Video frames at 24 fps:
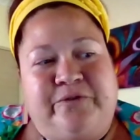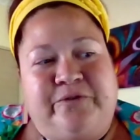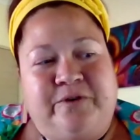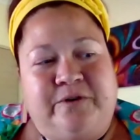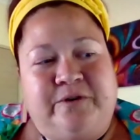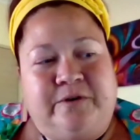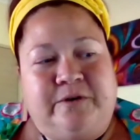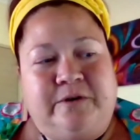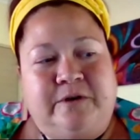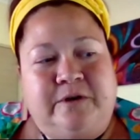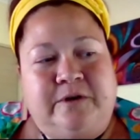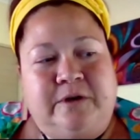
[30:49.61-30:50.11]

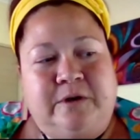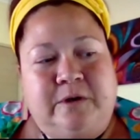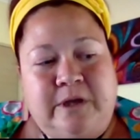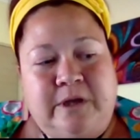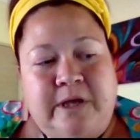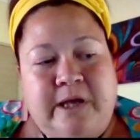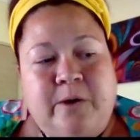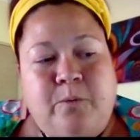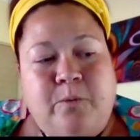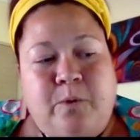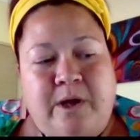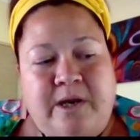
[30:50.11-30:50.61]
And
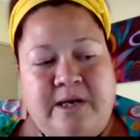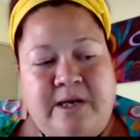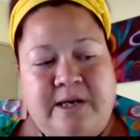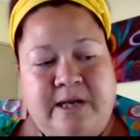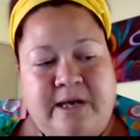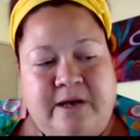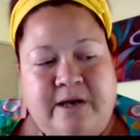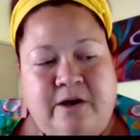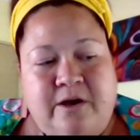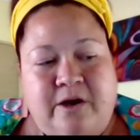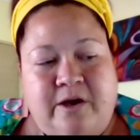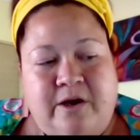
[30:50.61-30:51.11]
one
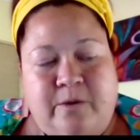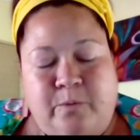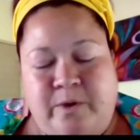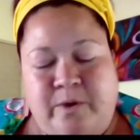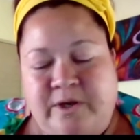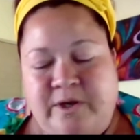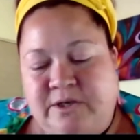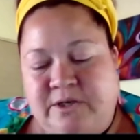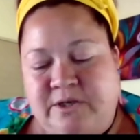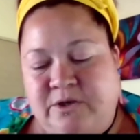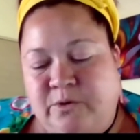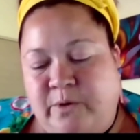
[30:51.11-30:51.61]
day I
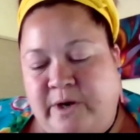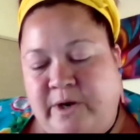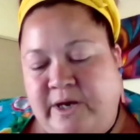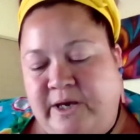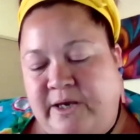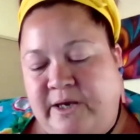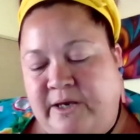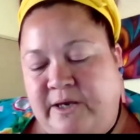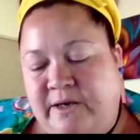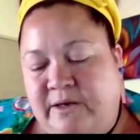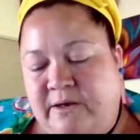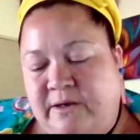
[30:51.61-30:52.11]
went to
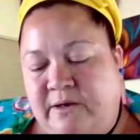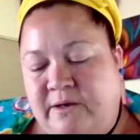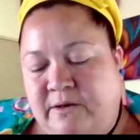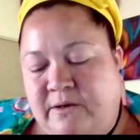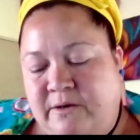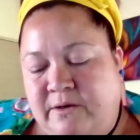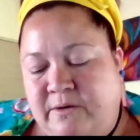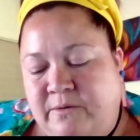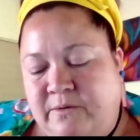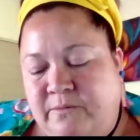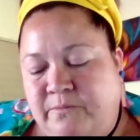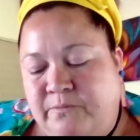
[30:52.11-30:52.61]
a
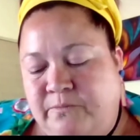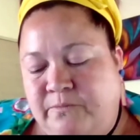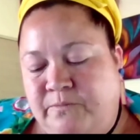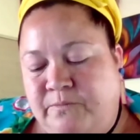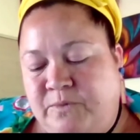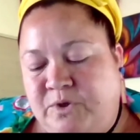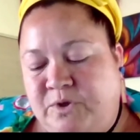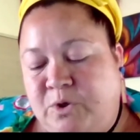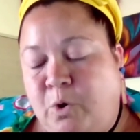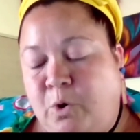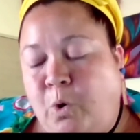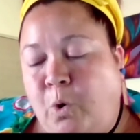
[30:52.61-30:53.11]

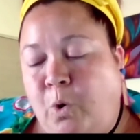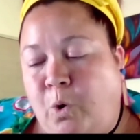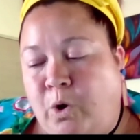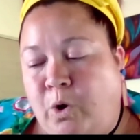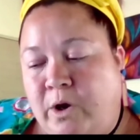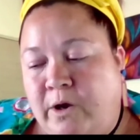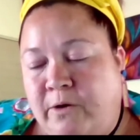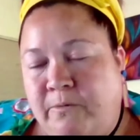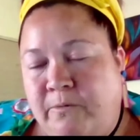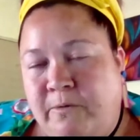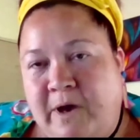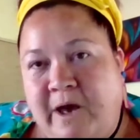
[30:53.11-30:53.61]
talk
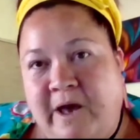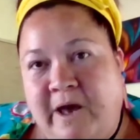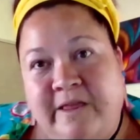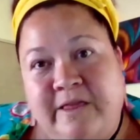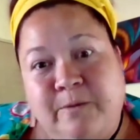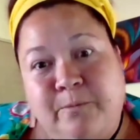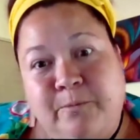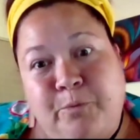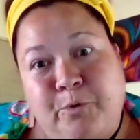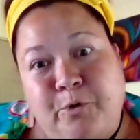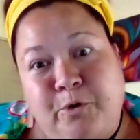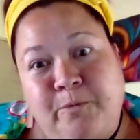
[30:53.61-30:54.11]
at
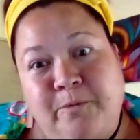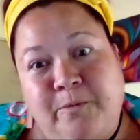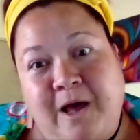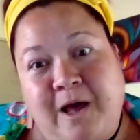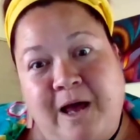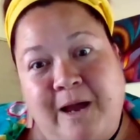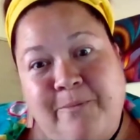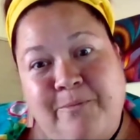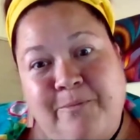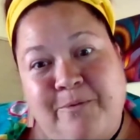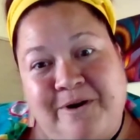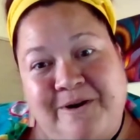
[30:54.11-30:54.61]
the Broome
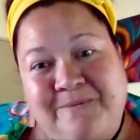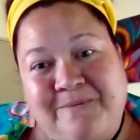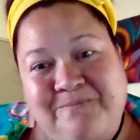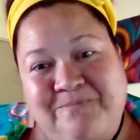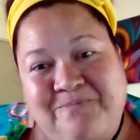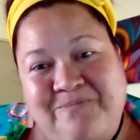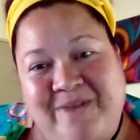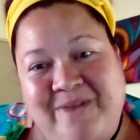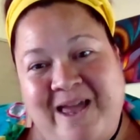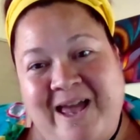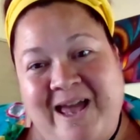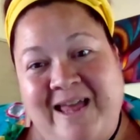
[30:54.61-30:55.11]

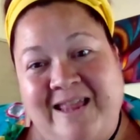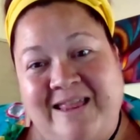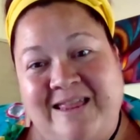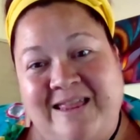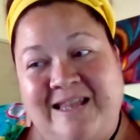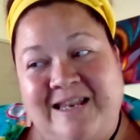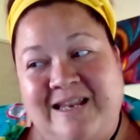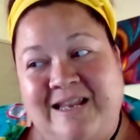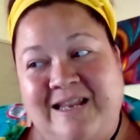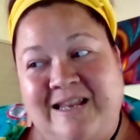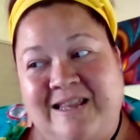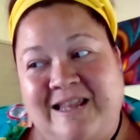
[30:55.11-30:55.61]
Library, and
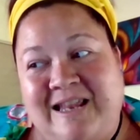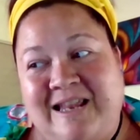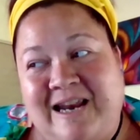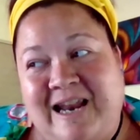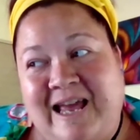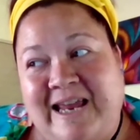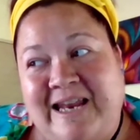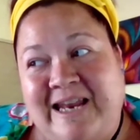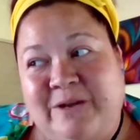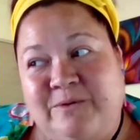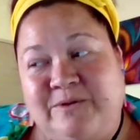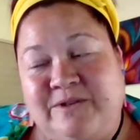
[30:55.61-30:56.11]
the
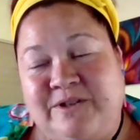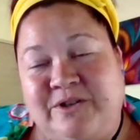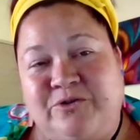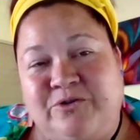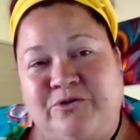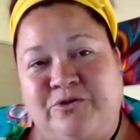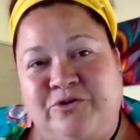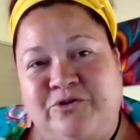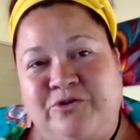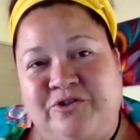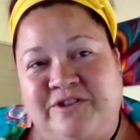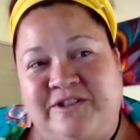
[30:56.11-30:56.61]
lady was
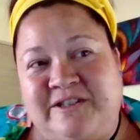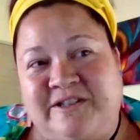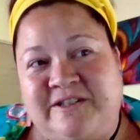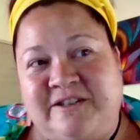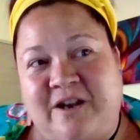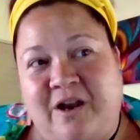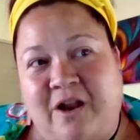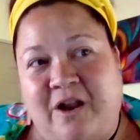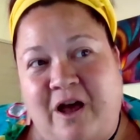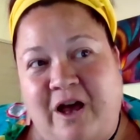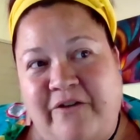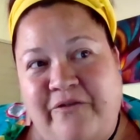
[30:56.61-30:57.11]
introduced as
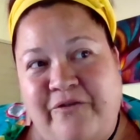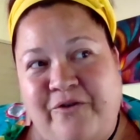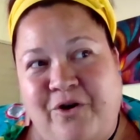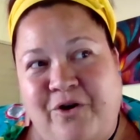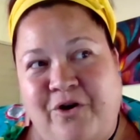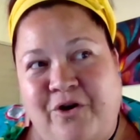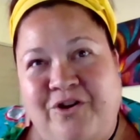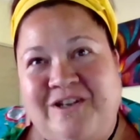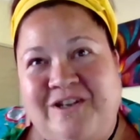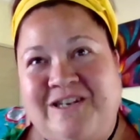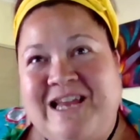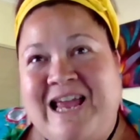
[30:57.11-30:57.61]
a life
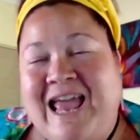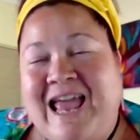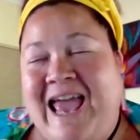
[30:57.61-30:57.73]
coach.